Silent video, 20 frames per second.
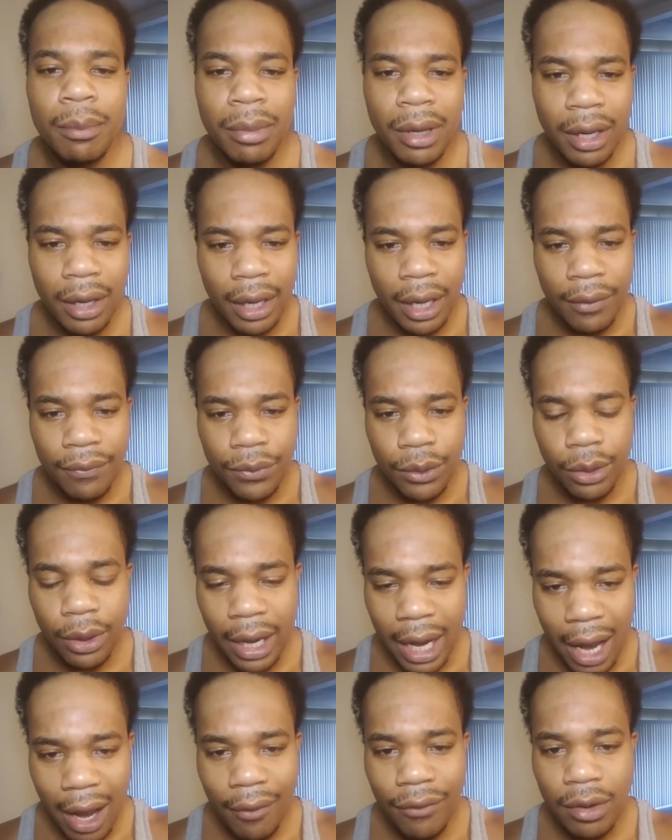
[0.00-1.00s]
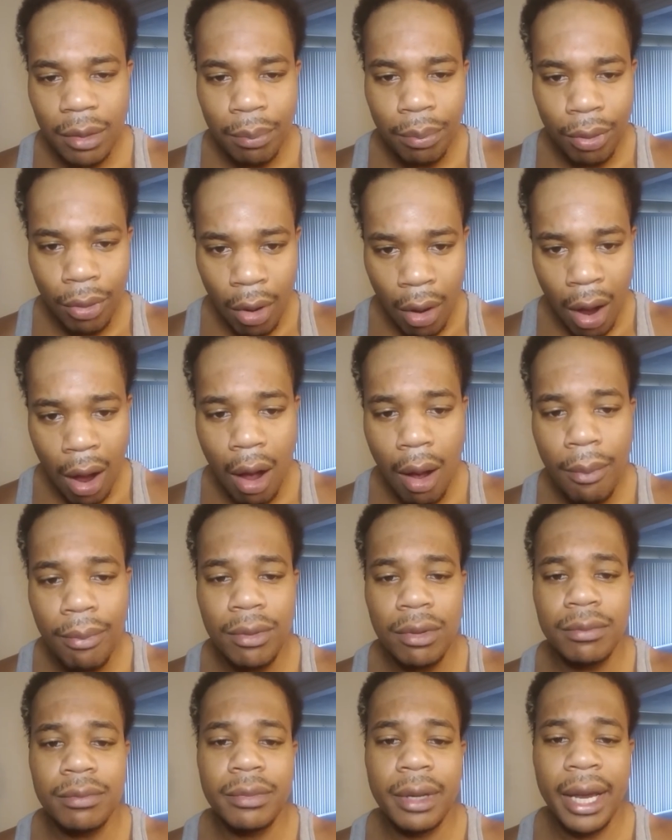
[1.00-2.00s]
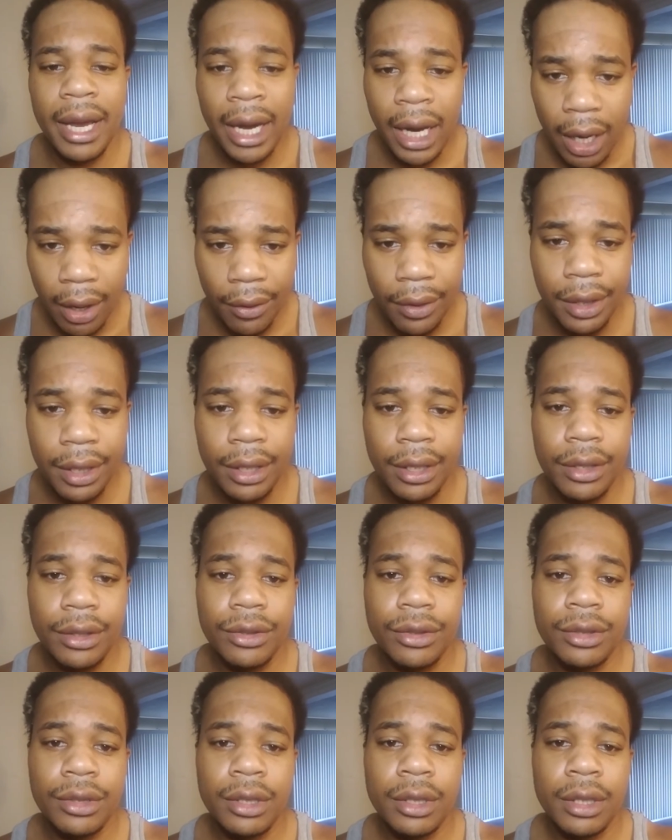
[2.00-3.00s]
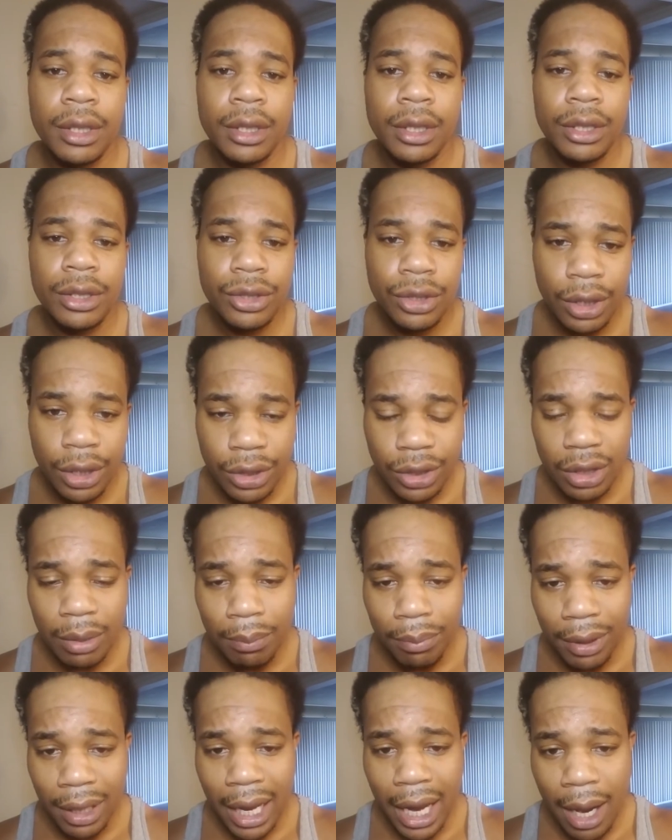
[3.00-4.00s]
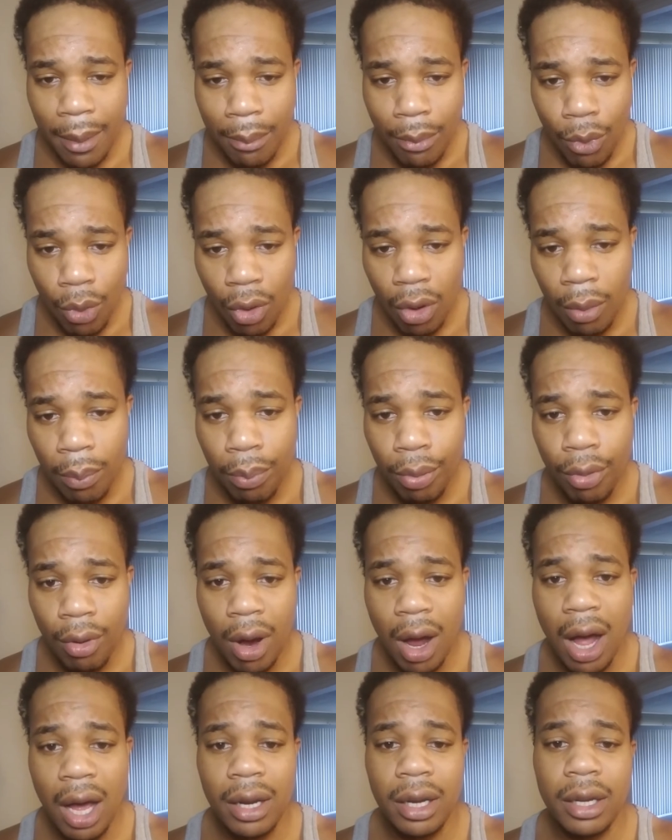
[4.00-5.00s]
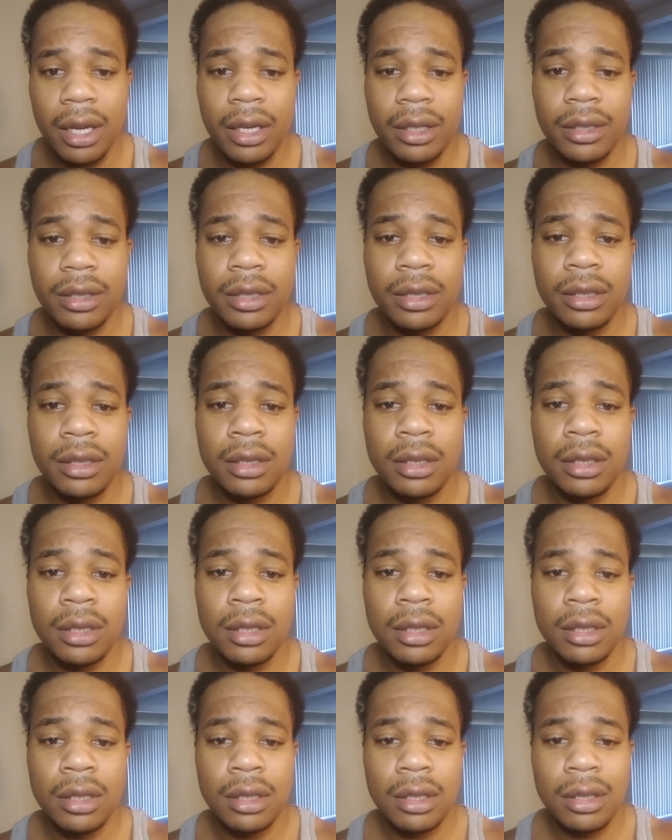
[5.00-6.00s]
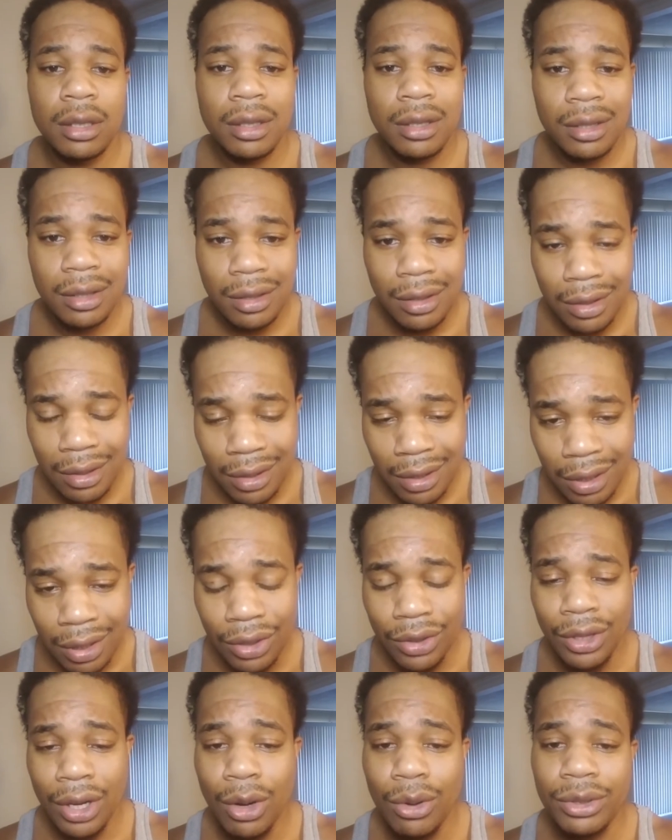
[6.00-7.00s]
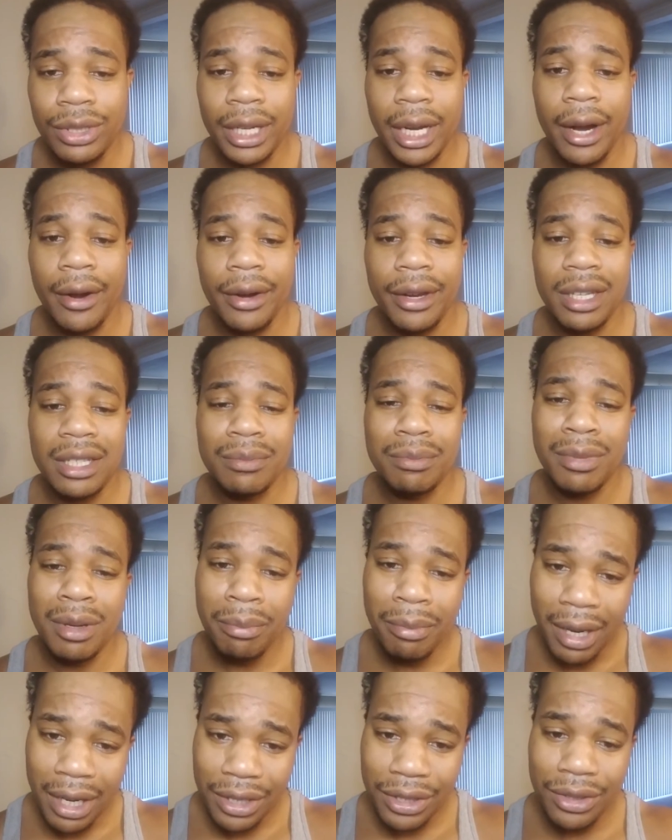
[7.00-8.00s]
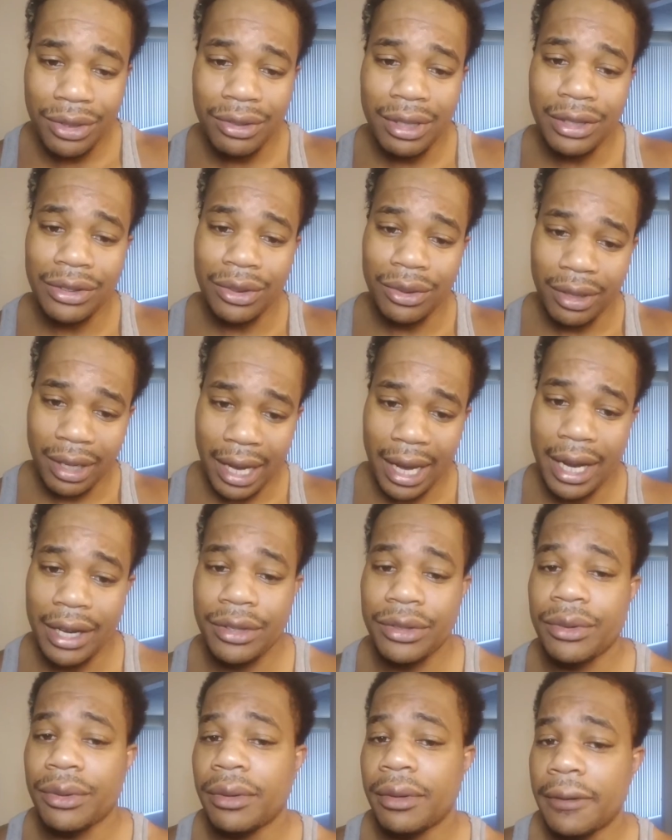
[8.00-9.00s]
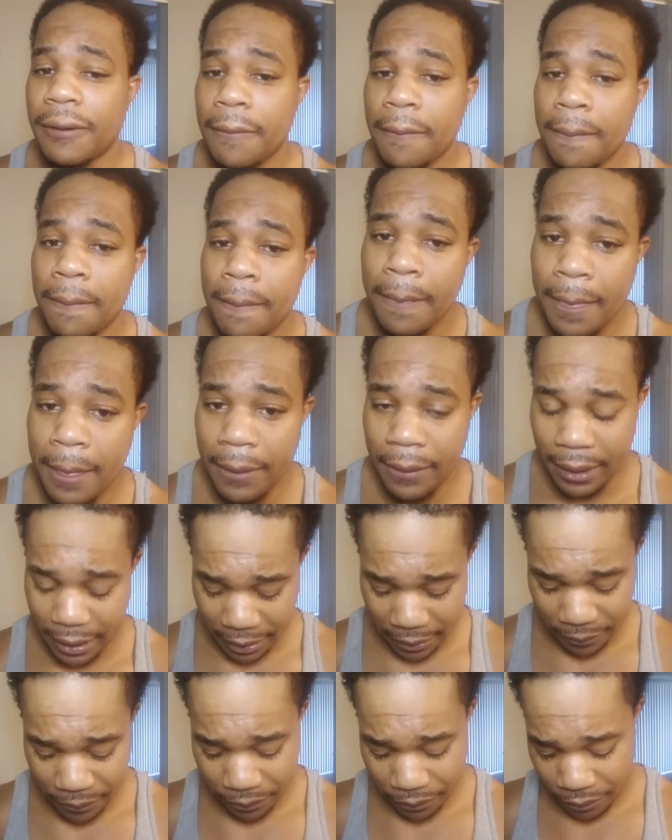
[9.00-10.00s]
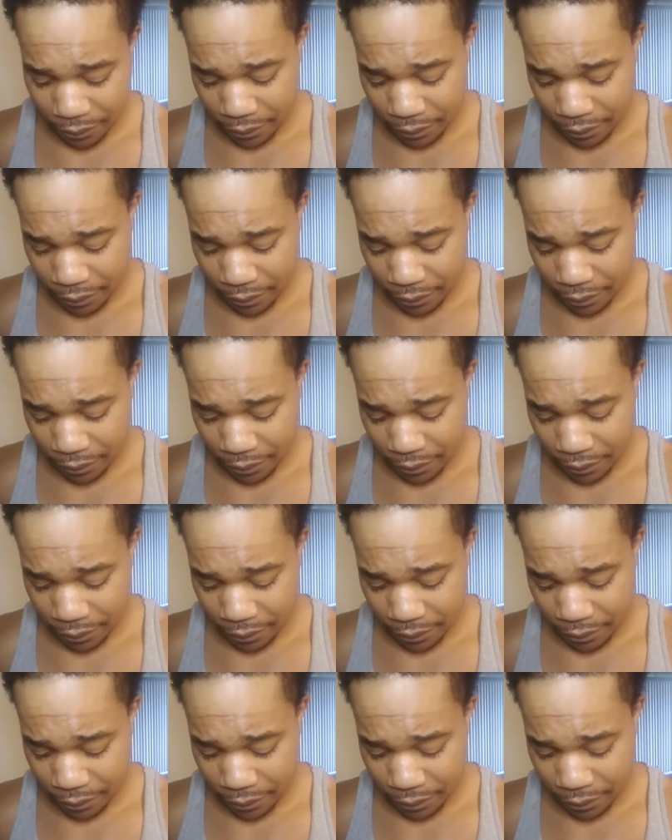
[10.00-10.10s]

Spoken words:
But if you're having problem areas, just apply more product to those areas. But make sure that they're natural. Okay?